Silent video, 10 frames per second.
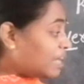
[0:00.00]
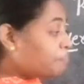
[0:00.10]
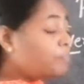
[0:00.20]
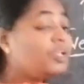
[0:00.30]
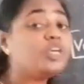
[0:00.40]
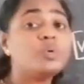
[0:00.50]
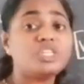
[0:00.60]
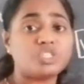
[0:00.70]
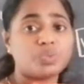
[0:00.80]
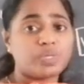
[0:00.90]

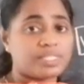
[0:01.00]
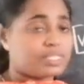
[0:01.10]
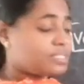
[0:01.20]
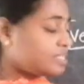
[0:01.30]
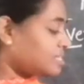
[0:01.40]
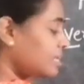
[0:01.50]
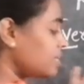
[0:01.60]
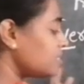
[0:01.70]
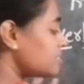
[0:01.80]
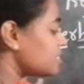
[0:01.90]
WH questions.
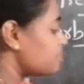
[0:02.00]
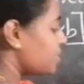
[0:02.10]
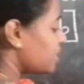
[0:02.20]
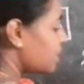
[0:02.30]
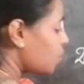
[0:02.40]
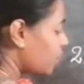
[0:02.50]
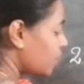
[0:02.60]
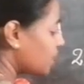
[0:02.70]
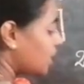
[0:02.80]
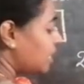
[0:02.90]
Sentences beginning
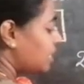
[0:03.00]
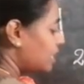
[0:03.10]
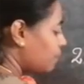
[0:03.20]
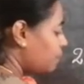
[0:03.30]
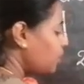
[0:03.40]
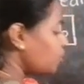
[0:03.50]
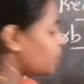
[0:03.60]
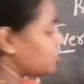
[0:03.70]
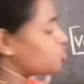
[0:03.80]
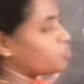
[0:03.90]
with
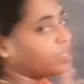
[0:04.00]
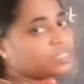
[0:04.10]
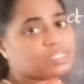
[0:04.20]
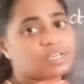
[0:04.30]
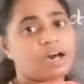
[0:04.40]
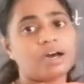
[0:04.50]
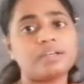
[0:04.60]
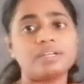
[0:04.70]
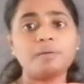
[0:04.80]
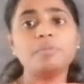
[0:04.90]
WH words
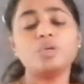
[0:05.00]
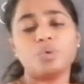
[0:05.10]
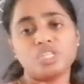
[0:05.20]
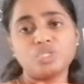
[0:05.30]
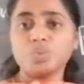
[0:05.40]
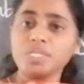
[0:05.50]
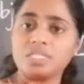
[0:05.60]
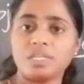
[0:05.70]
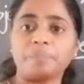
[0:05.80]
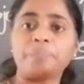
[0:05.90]
are WH
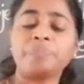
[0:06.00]
question.